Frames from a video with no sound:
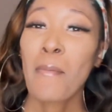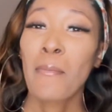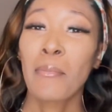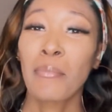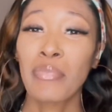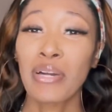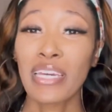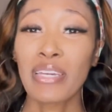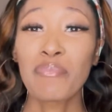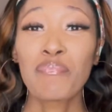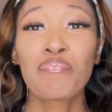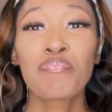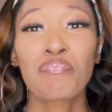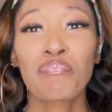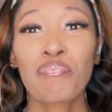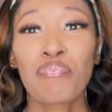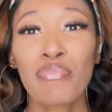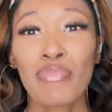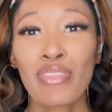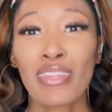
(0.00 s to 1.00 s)
But
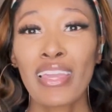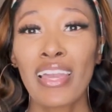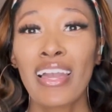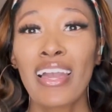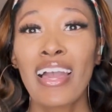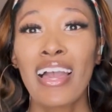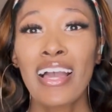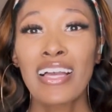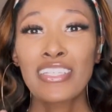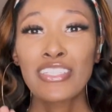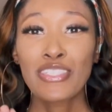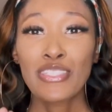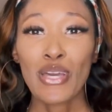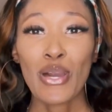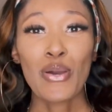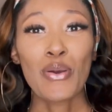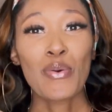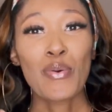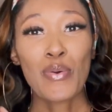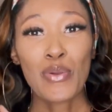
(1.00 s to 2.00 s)

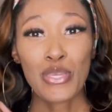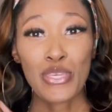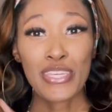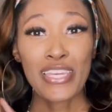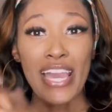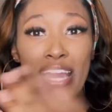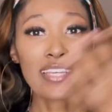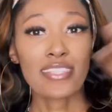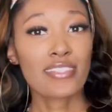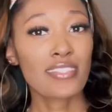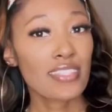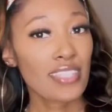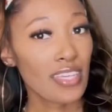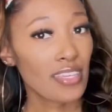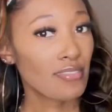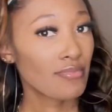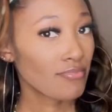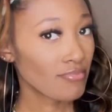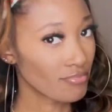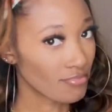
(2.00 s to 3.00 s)
so you guys see